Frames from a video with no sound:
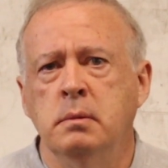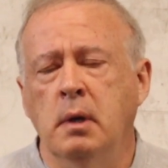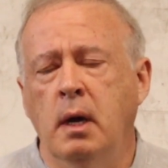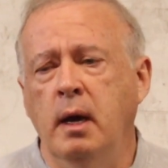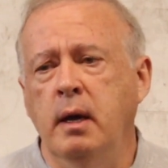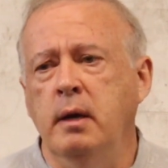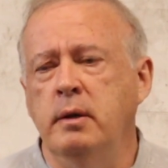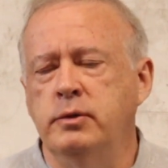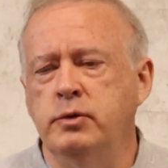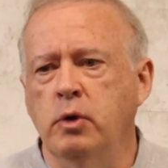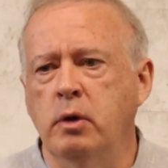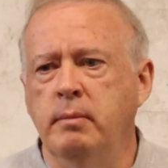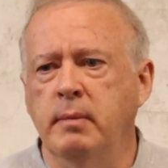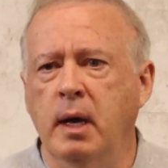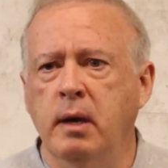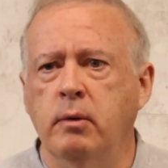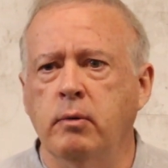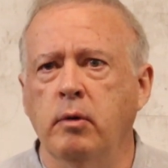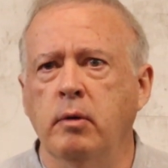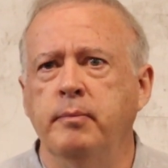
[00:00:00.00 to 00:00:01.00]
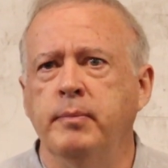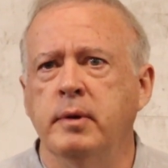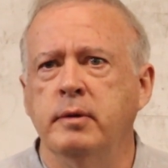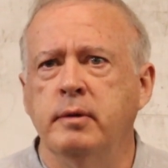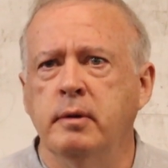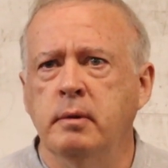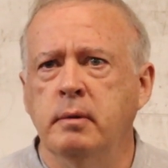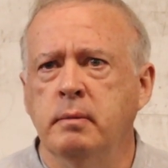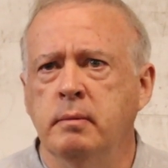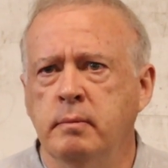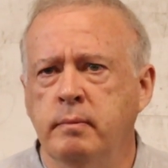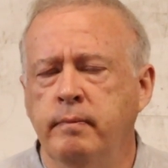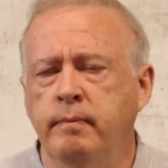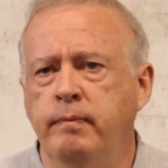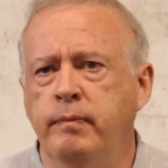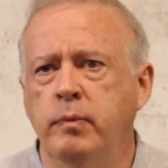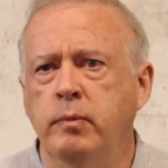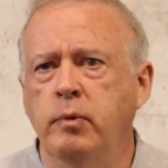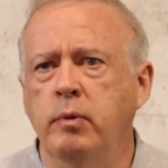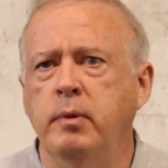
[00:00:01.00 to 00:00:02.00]
I enjoyed my group at the
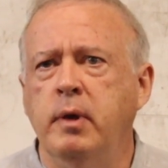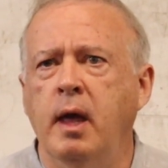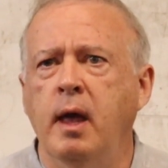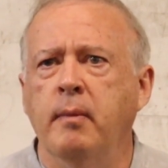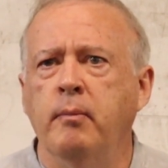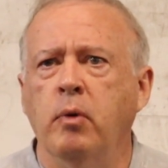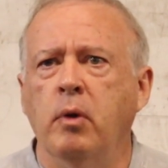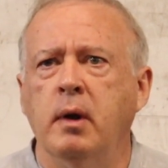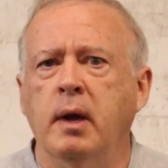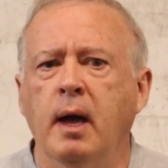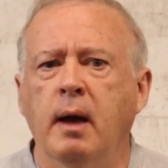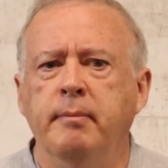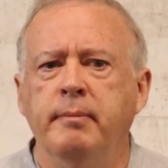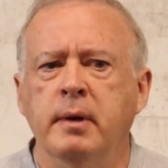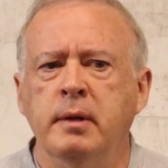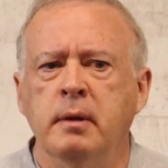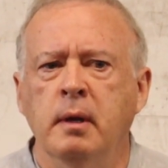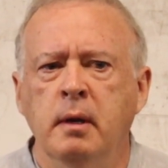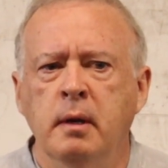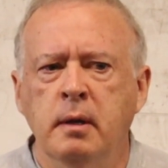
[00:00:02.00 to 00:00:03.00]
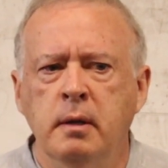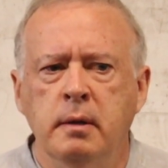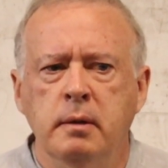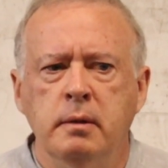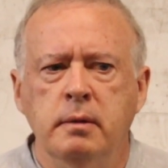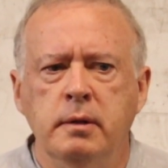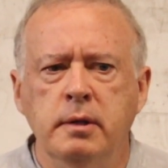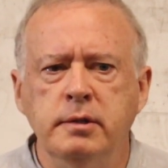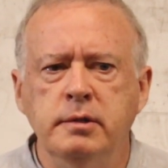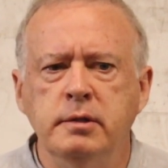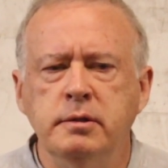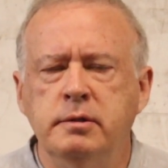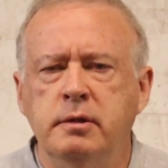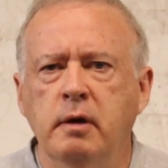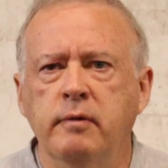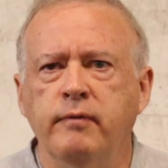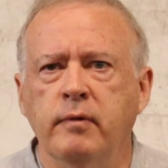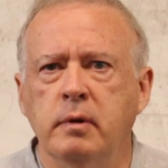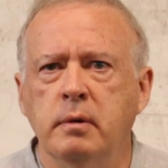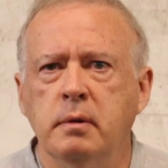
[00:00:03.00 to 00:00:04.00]
boot camp workout, but this is
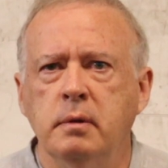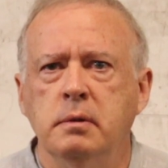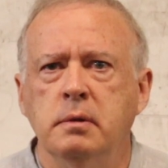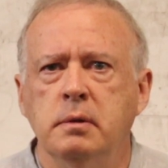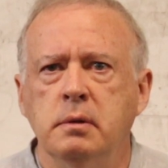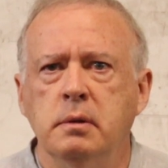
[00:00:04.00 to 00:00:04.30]
different.